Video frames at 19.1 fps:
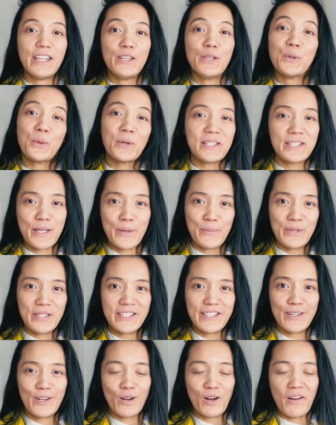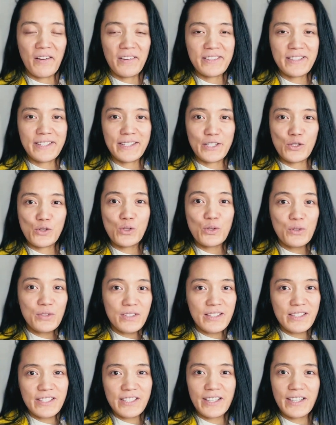U.S. Embassy or Consulate
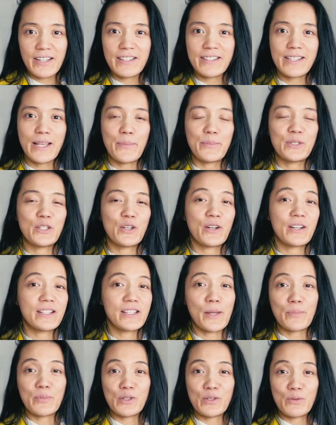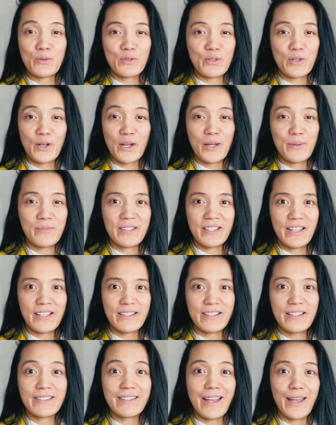chooses to accept your Exceptional
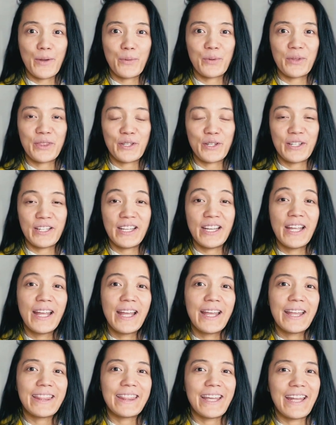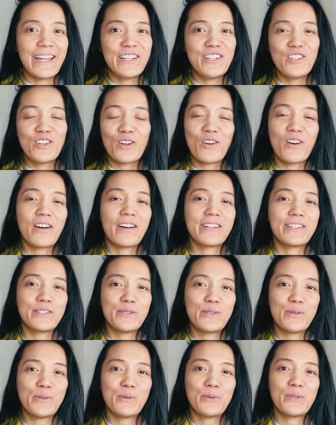Circumstances I-130, then you're
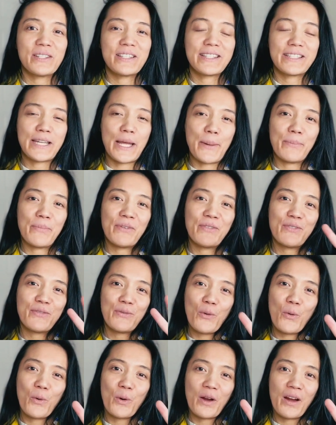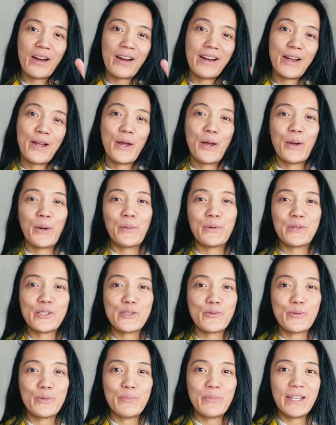on to step 4,
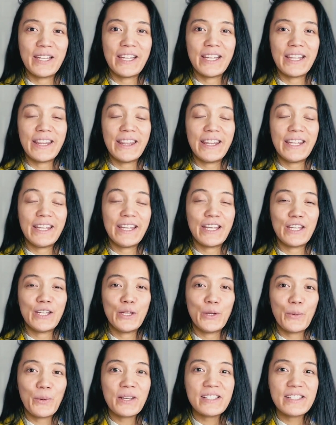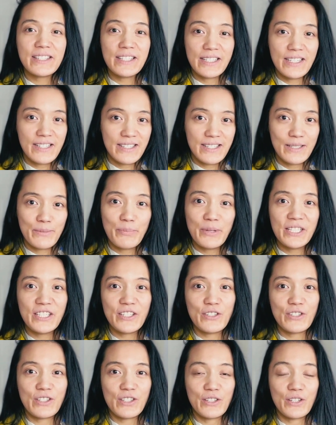which would be the U.S. citizen
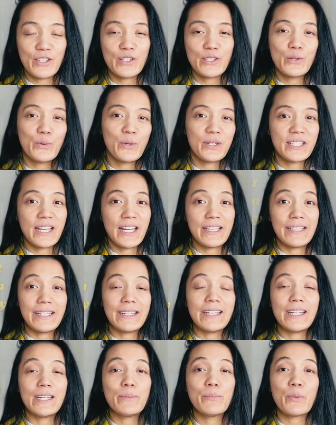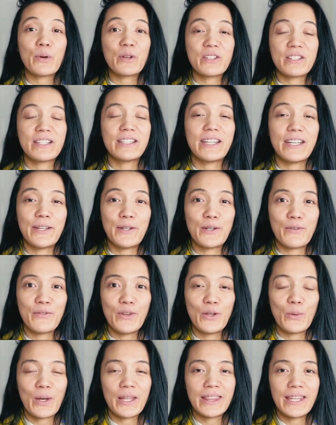petitioner to attend an in-person
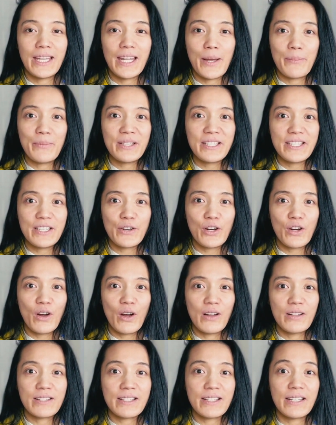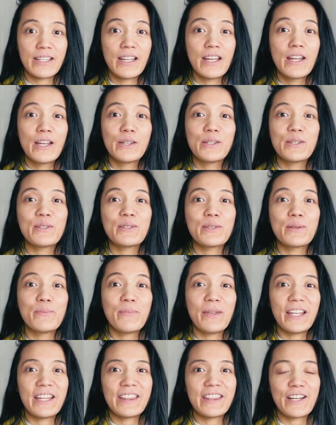interview at the embassy or consulate to
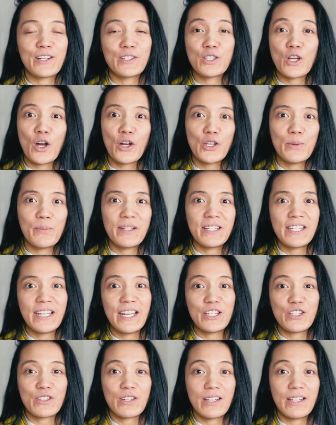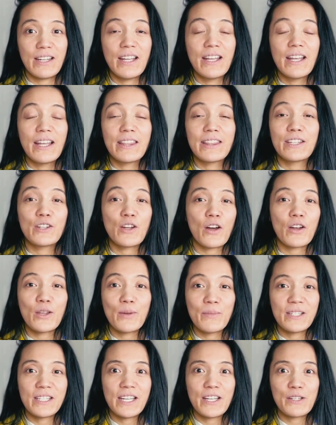submit their documentation. The
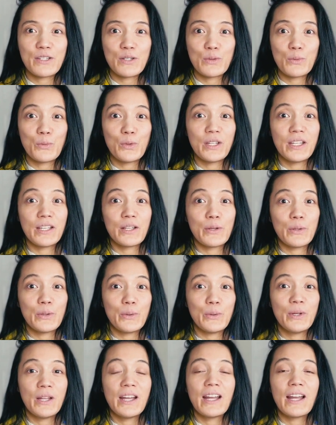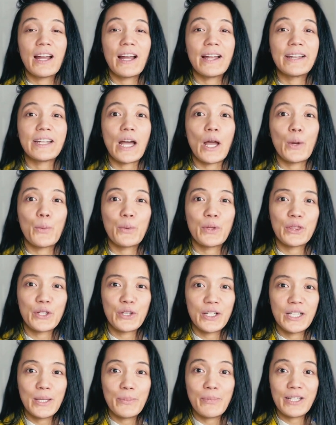documentation would include an
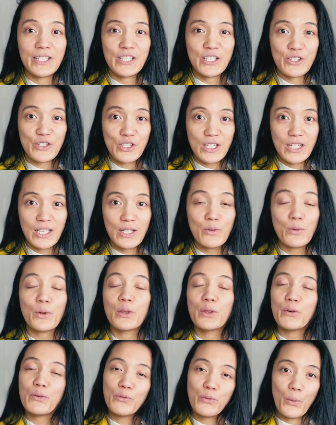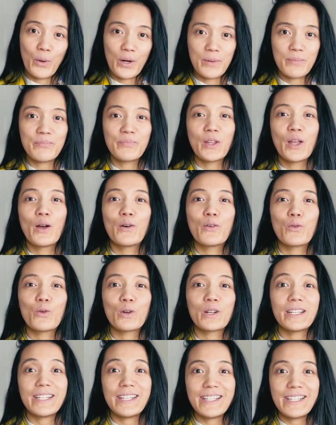I-130 petition, or the form,
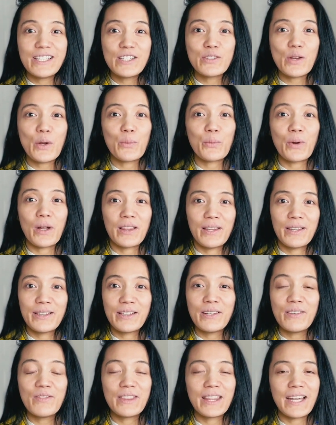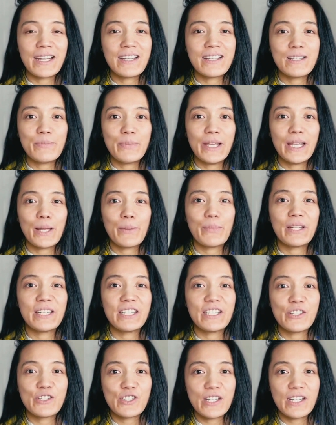for each relative that is being
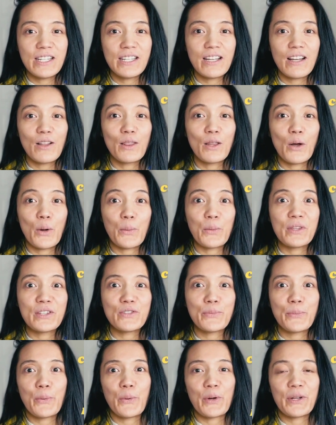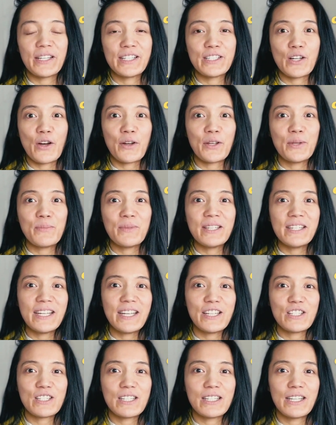petitioned, along with supporting
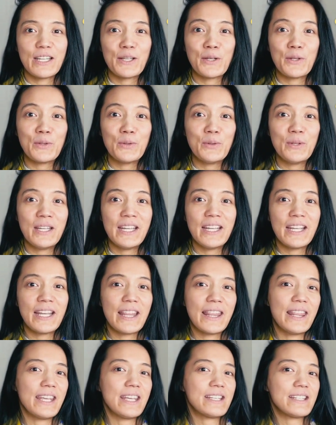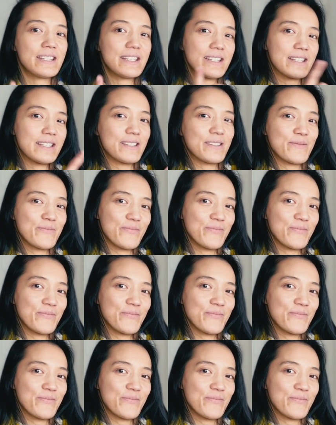documentation, including this.